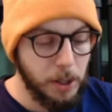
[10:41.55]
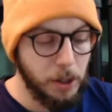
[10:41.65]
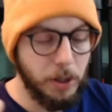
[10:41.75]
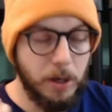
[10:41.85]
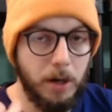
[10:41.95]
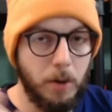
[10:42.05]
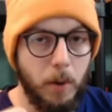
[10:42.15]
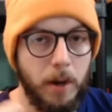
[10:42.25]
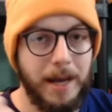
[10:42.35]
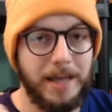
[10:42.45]
You're going to
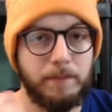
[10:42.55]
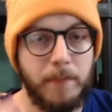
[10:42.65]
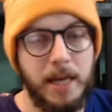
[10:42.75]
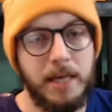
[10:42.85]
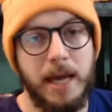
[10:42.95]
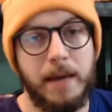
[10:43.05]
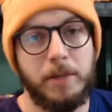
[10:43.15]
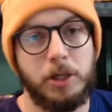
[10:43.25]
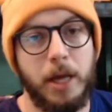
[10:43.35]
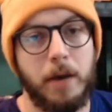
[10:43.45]
want as many
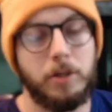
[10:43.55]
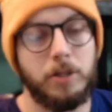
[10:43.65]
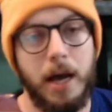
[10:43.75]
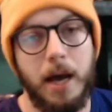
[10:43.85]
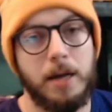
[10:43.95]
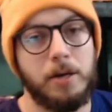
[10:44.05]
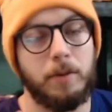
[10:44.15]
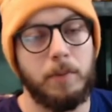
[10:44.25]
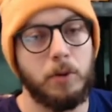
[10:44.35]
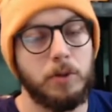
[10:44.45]
damage counters on your
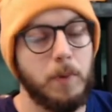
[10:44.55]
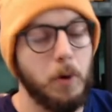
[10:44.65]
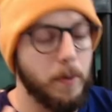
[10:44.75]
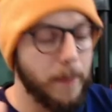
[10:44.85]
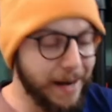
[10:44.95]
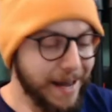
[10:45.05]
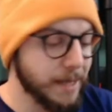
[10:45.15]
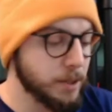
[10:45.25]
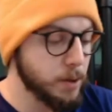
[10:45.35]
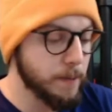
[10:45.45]
opponent's Pokemon
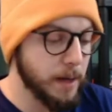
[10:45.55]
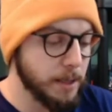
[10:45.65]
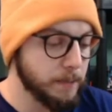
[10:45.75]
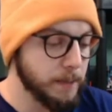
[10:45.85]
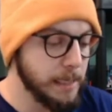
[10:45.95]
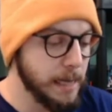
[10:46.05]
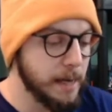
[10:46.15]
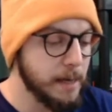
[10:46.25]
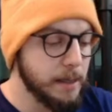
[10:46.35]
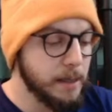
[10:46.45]
as you can possibly get.